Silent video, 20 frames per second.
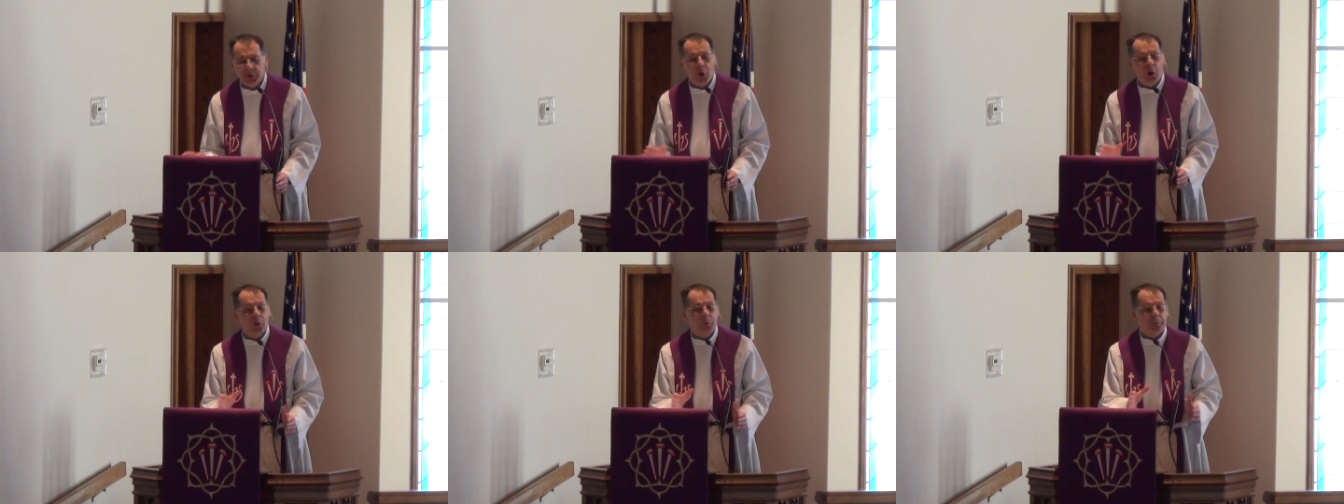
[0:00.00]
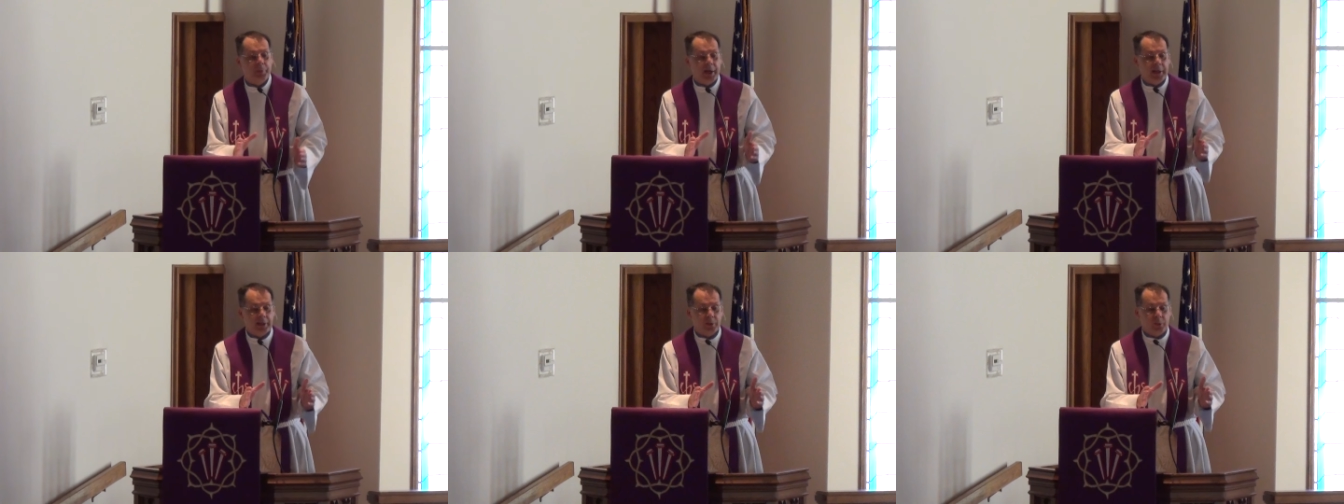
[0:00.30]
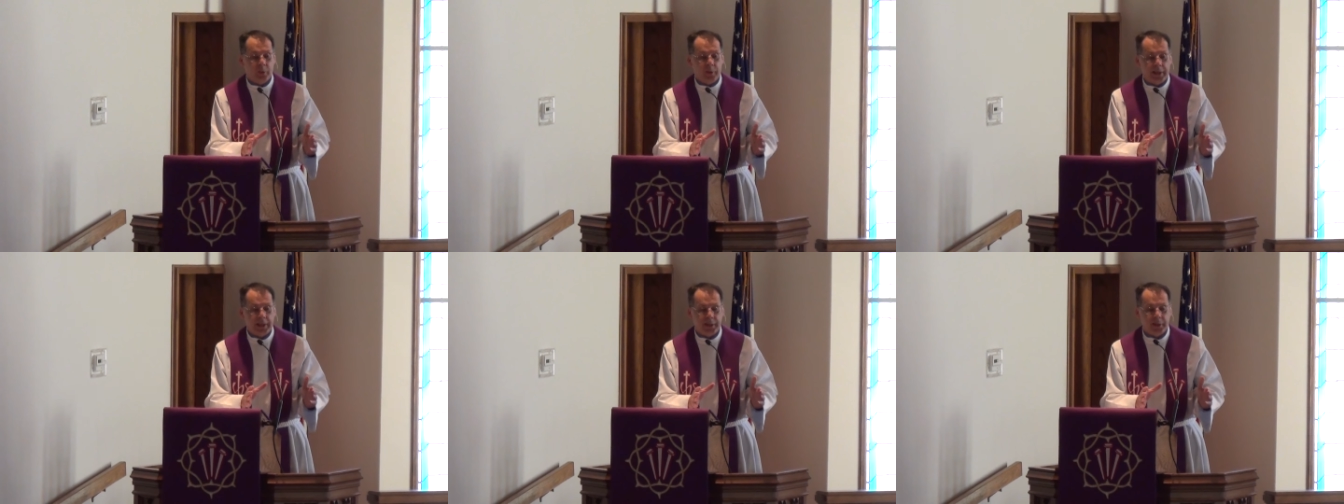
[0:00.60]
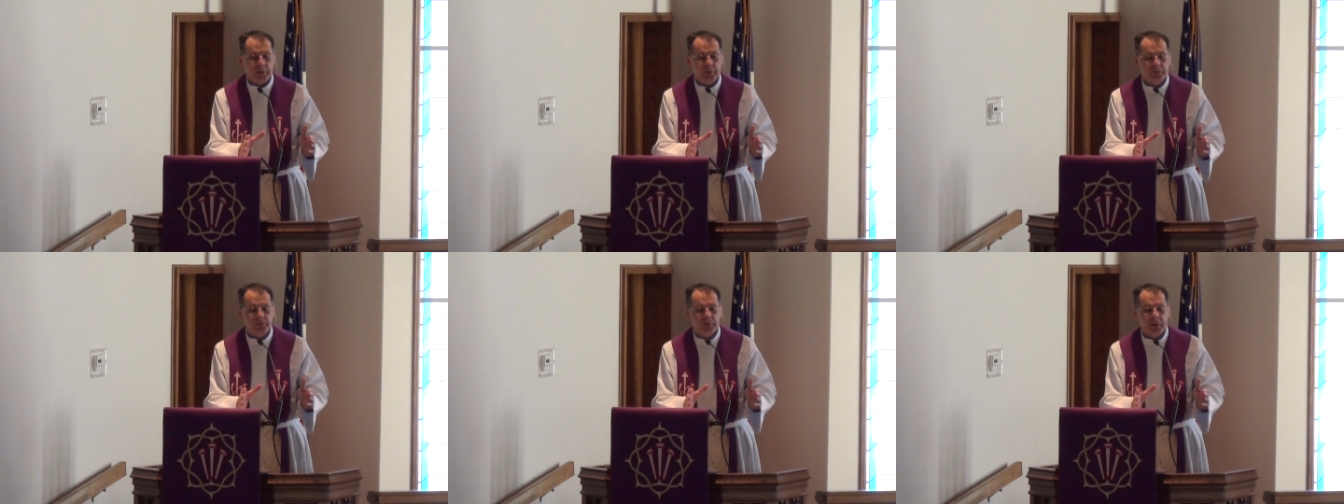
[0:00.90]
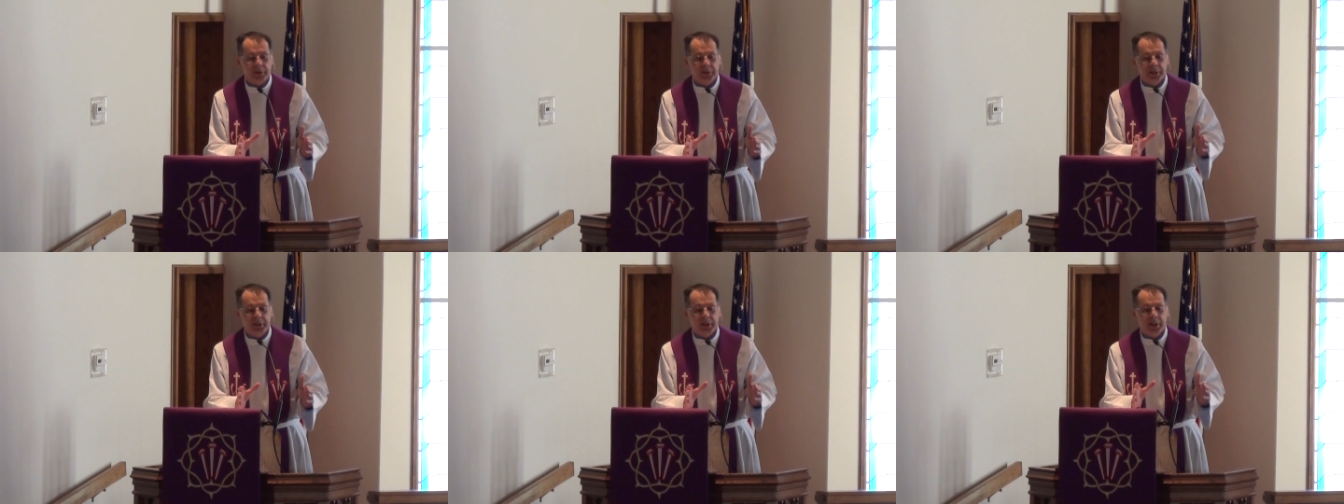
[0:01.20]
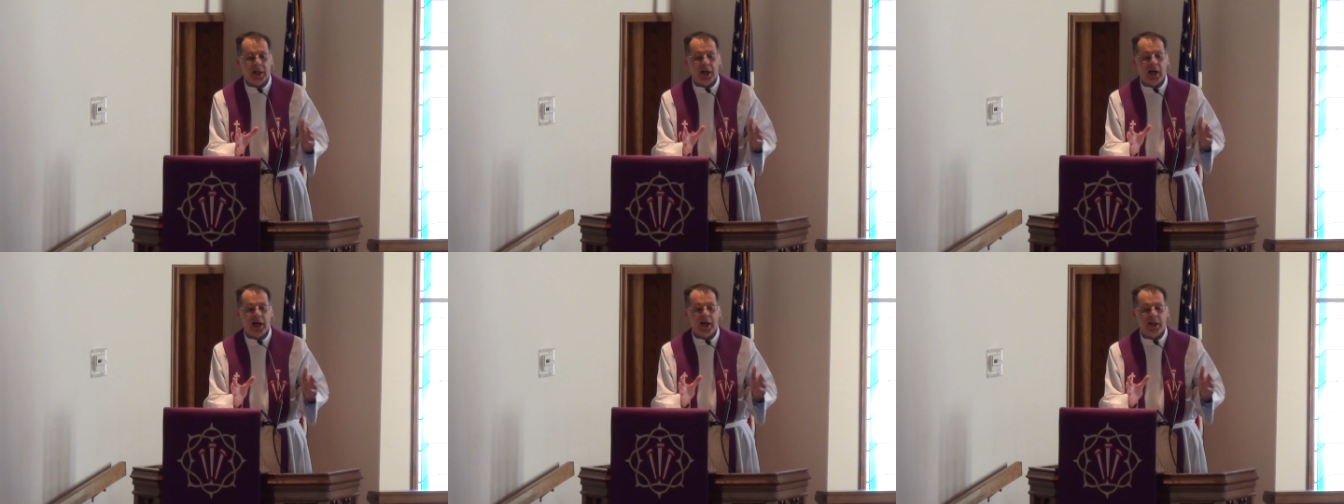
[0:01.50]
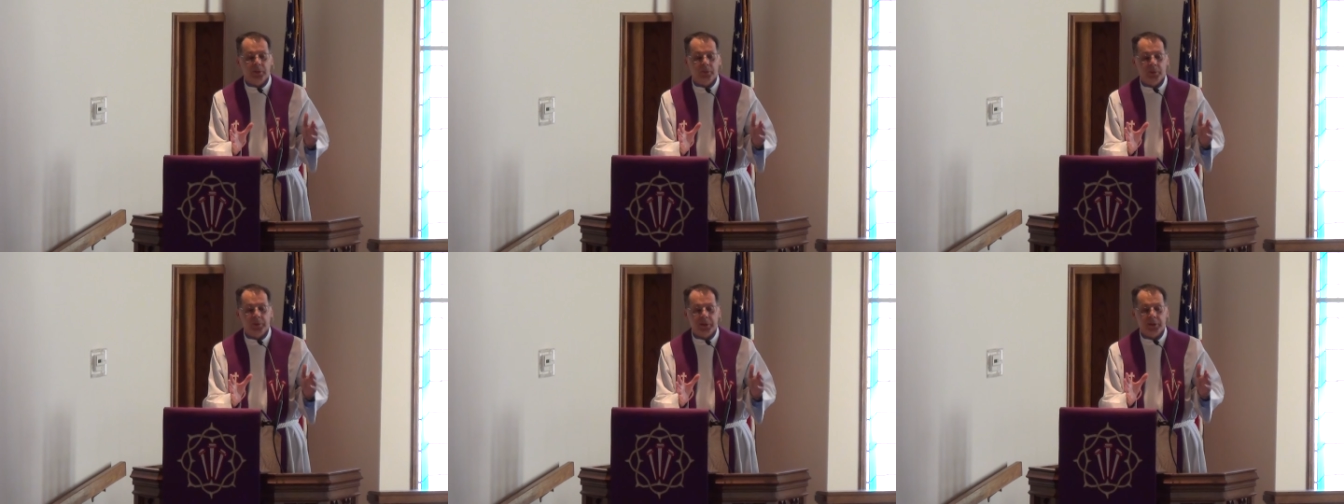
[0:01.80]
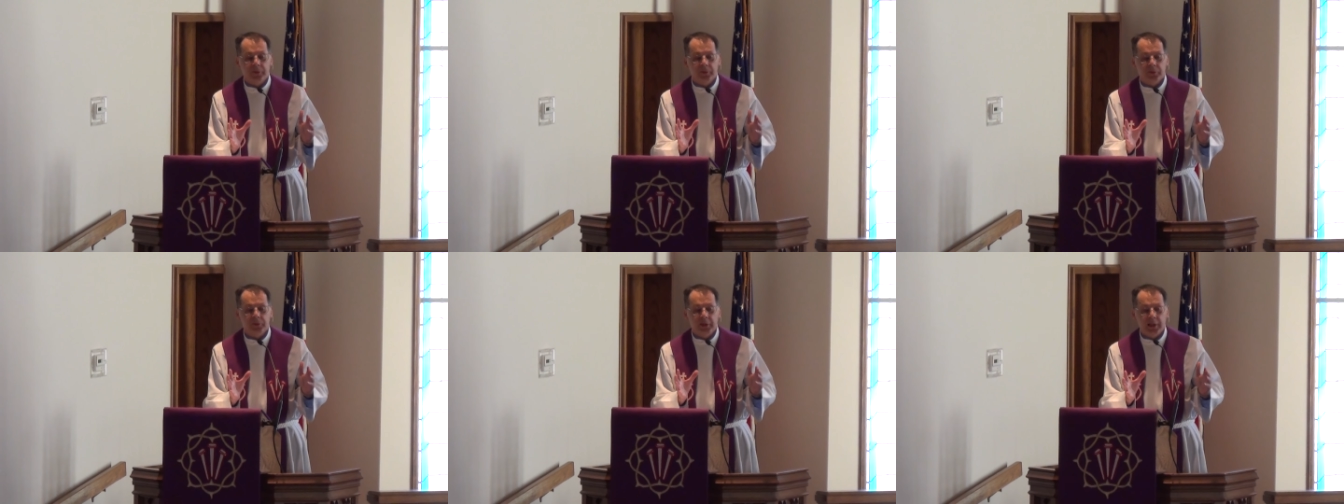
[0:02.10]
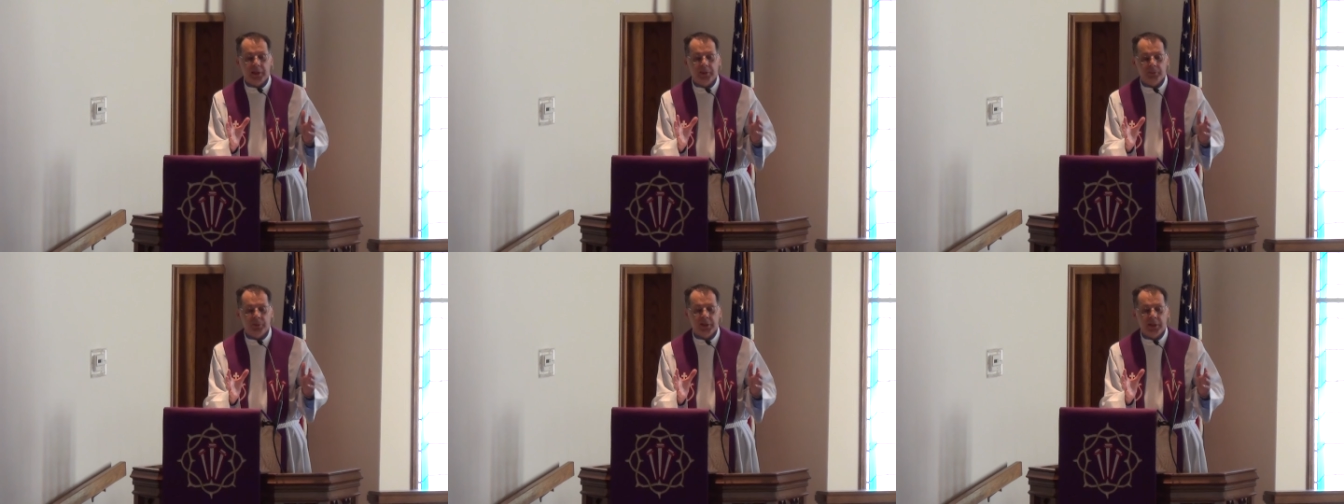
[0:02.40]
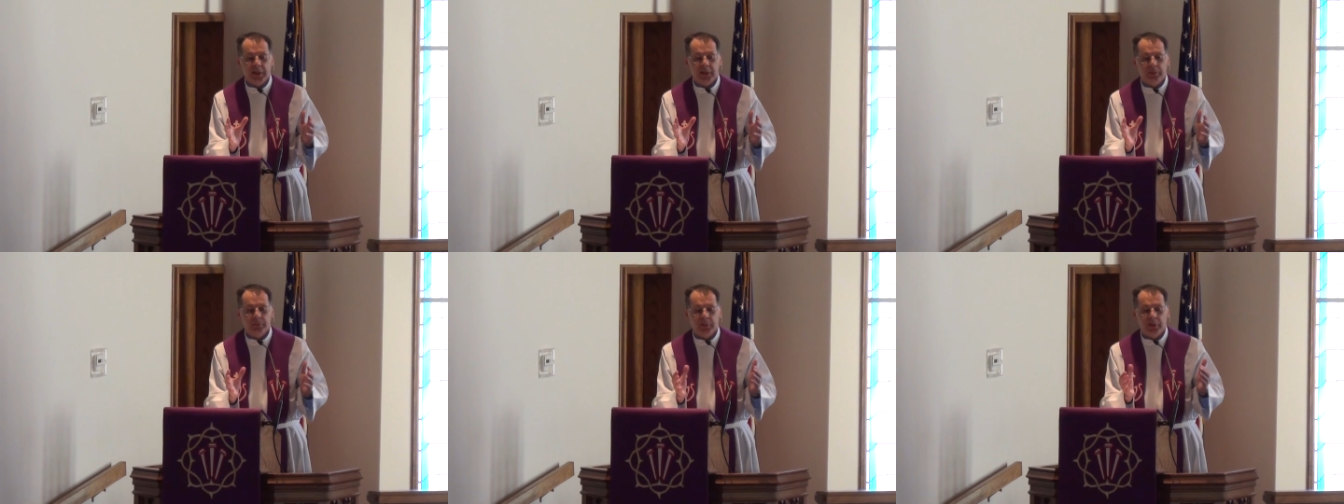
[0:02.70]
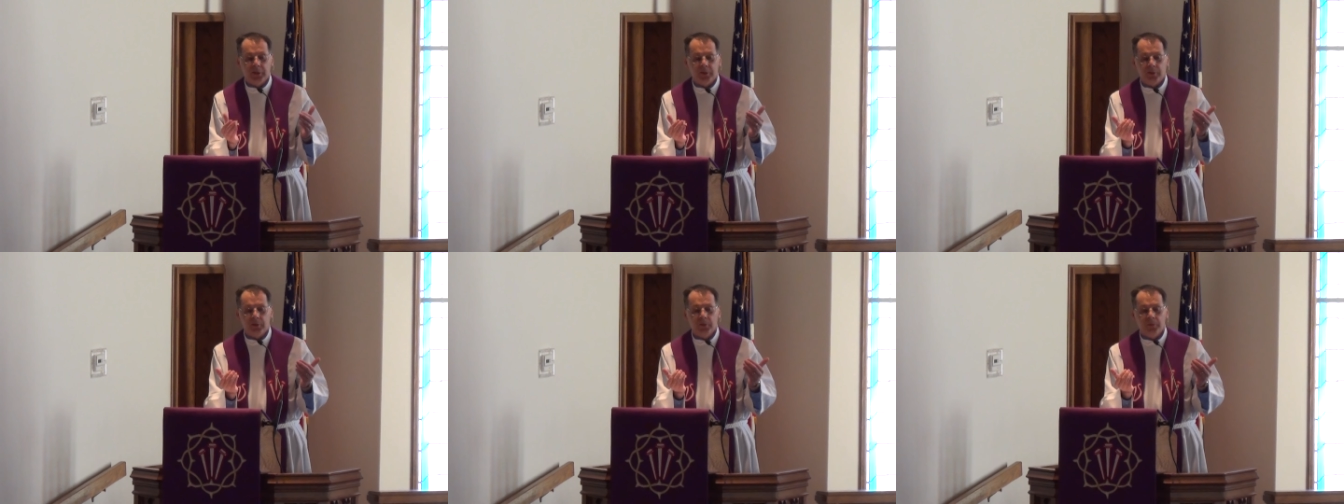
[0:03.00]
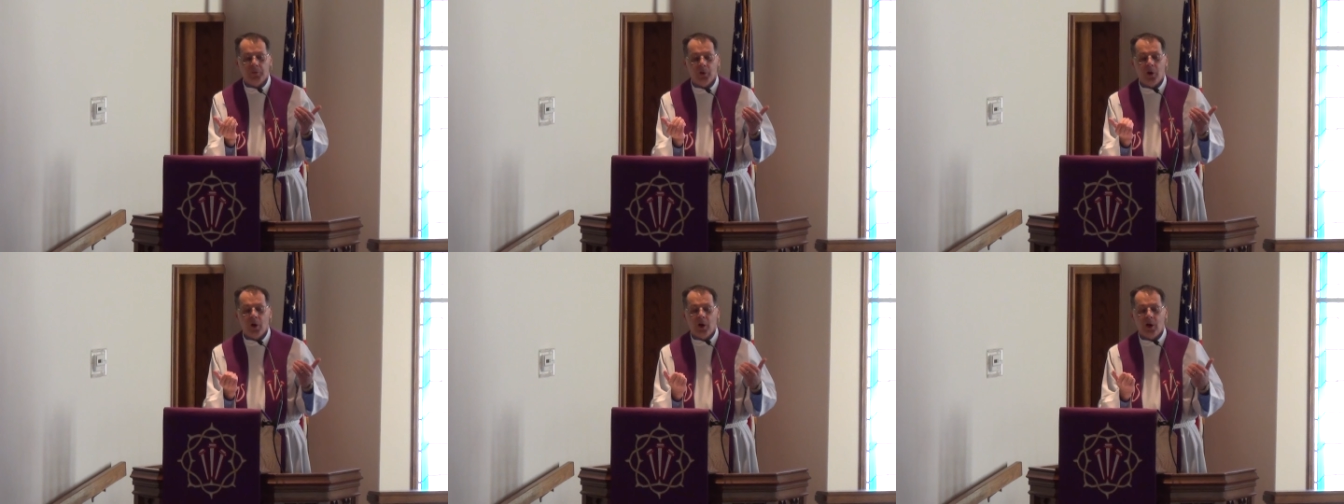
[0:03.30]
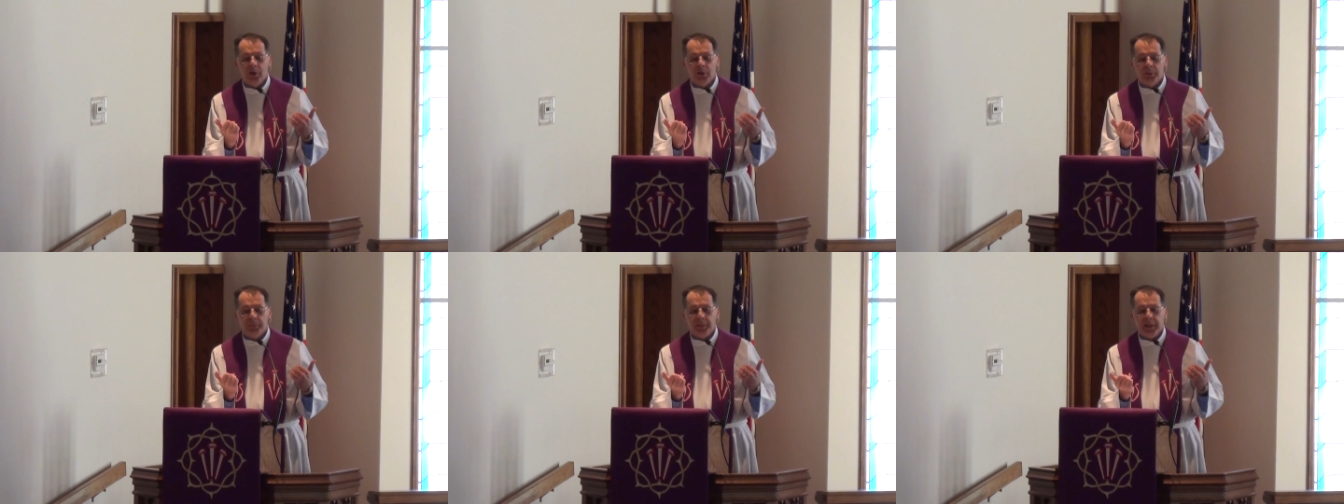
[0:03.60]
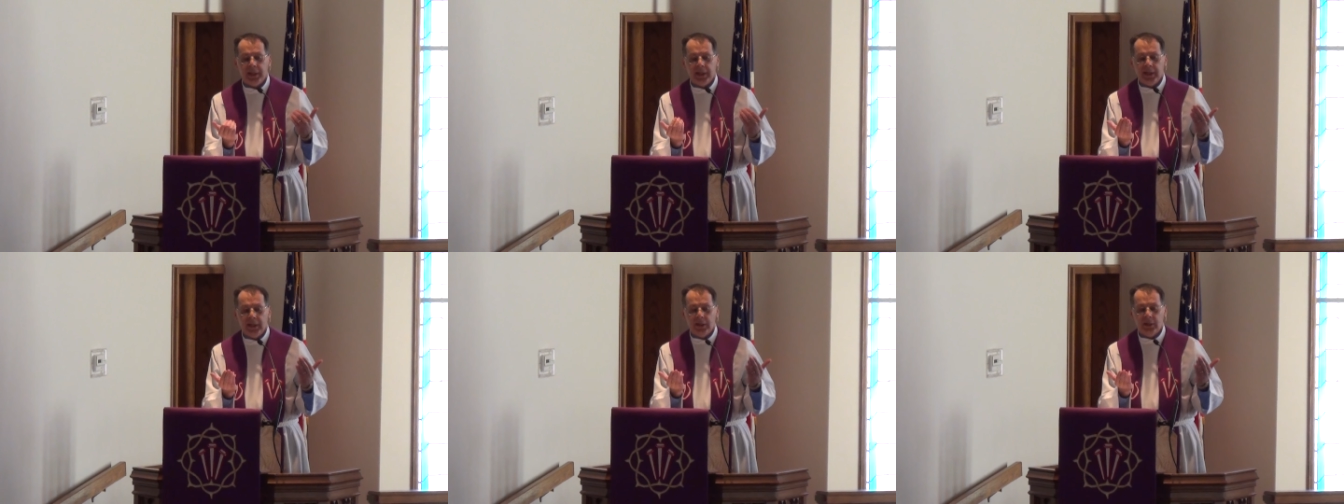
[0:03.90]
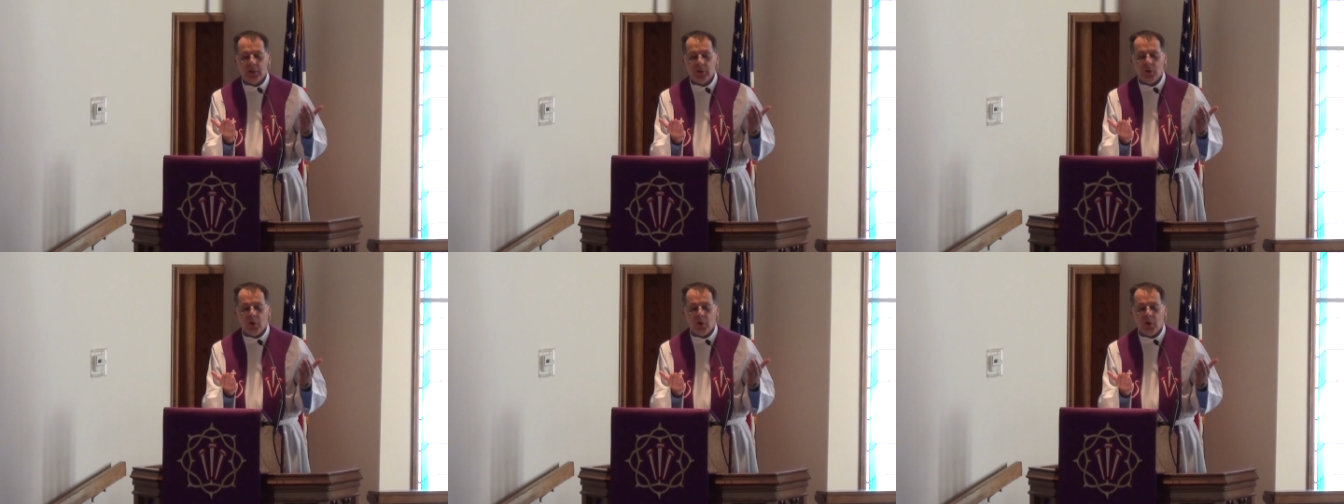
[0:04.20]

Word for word: Job, by the way, confronted God with this same thing because of all the pain